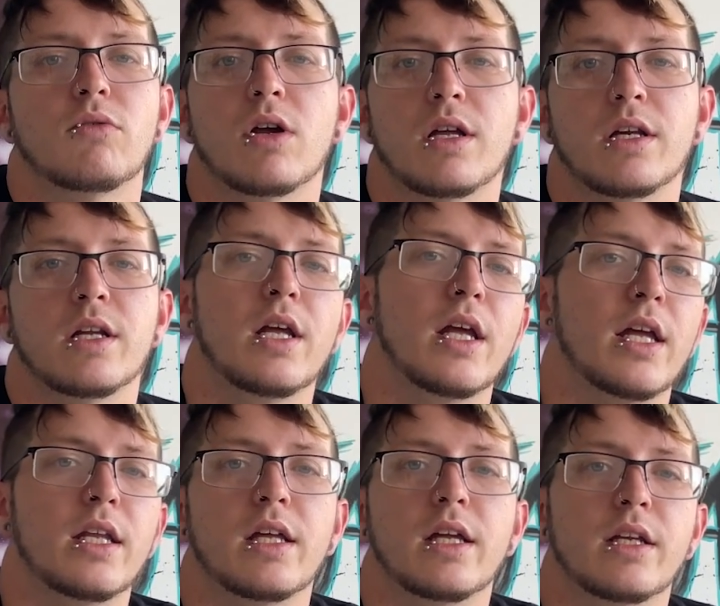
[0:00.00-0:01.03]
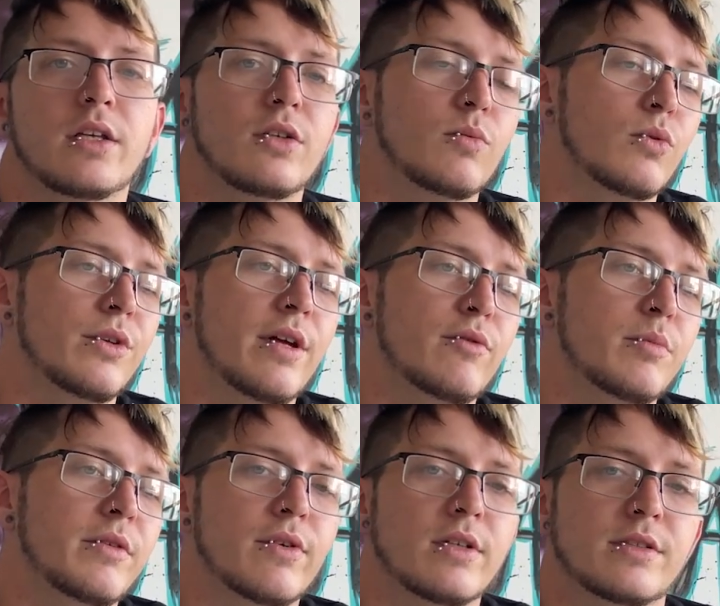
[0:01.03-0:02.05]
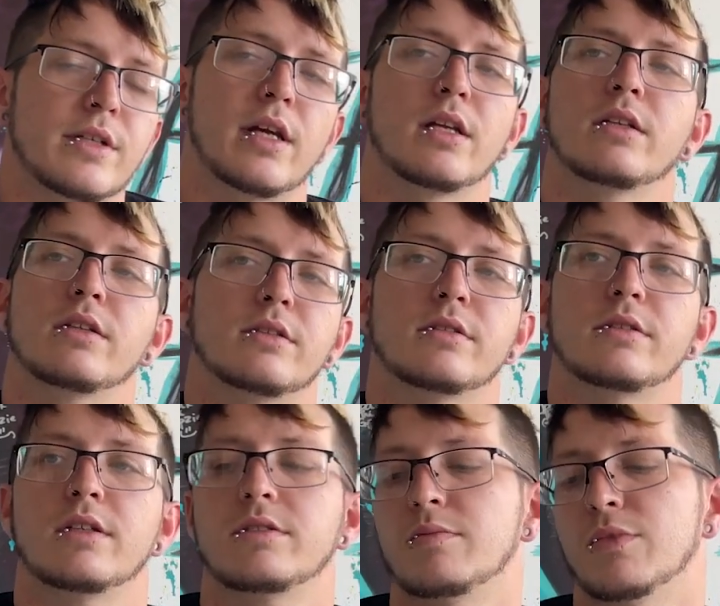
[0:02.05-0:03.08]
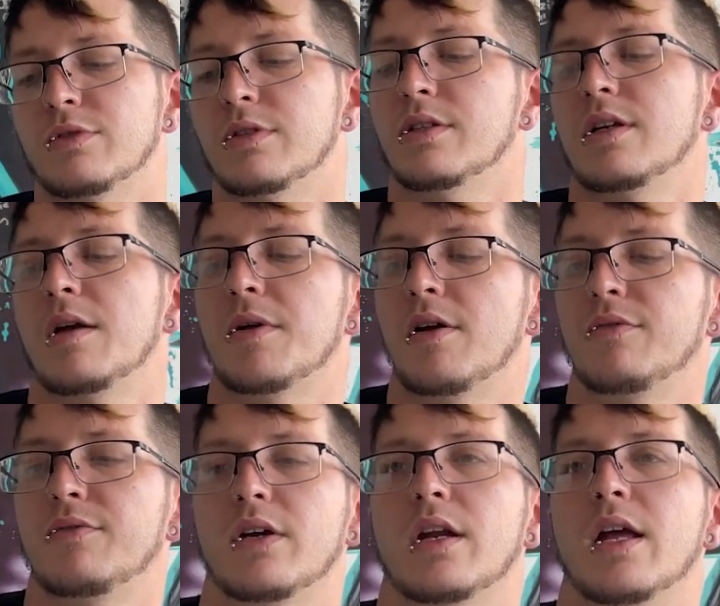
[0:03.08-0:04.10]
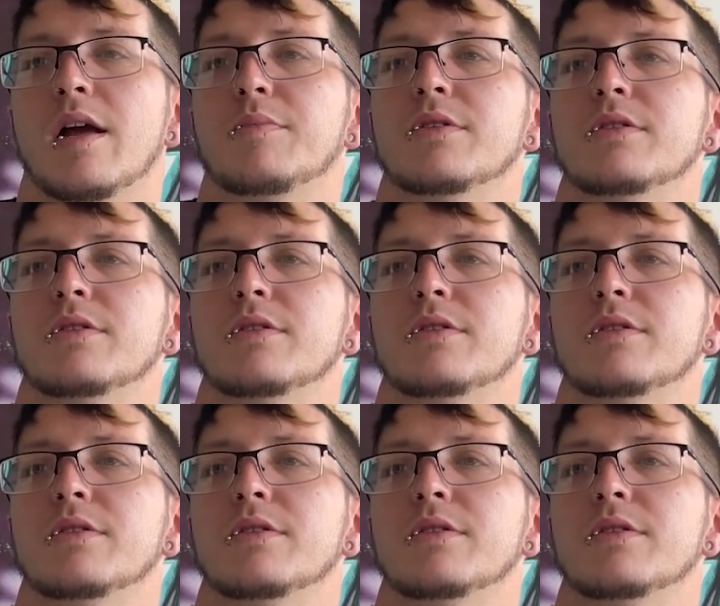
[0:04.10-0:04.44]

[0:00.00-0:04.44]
run, and then you will never be friends again, because that's most of the time how it fucking happens.